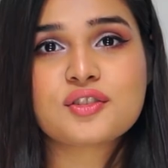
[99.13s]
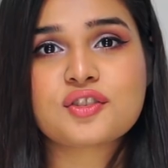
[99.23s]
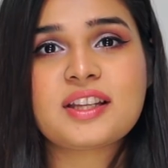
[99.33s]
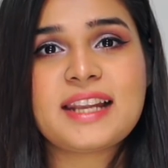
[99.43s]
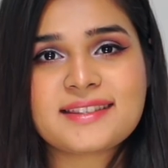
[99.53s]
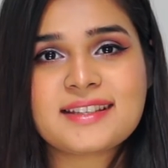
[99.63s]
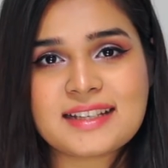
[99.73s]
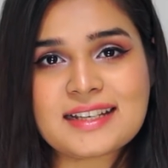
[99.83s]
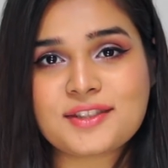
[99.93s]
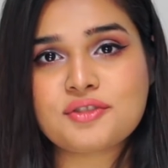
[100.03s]
So the lesson
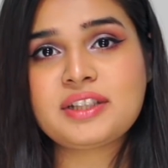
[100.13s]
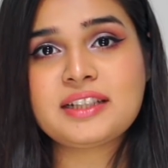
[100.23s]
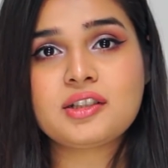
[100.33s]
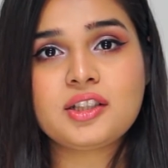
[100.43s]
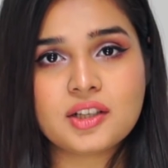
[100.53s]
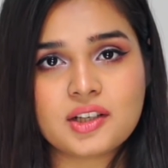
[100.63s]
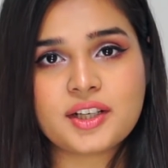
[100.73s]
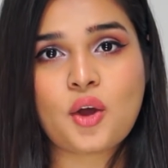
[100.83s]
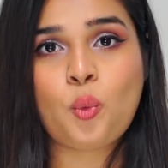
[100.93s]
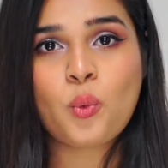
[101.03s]
is you need to
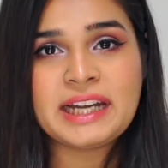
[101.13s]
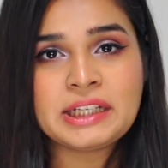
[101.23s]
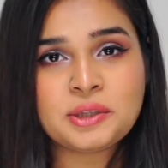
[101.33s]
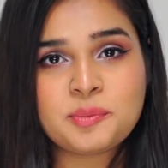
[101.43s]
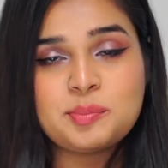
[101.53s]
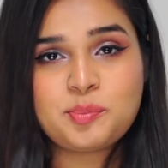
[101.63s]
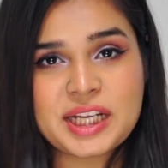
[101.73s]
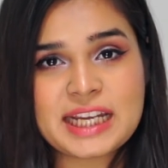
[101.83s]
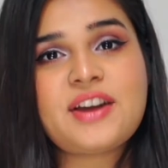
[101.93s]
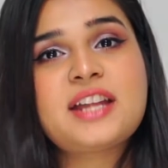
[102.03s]
learn when to be
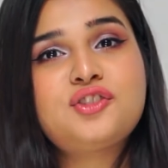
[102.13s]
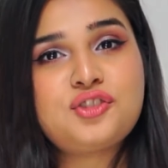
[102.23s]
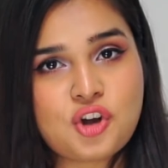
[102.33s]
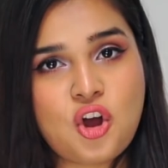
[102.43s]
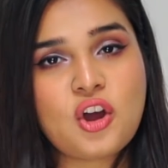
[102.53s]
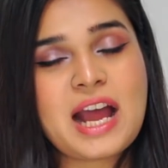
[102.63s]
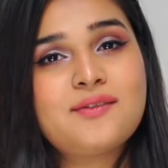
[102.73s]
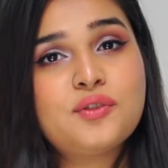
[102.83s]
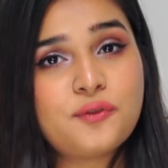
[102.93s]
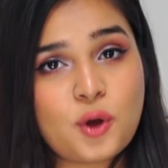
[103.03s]
brave and strong,
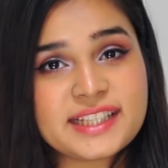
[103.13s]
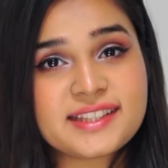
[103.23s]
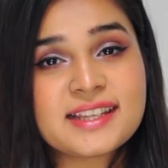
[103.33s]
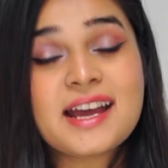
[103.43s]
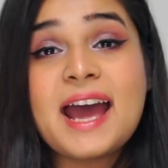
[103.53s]
have a voice,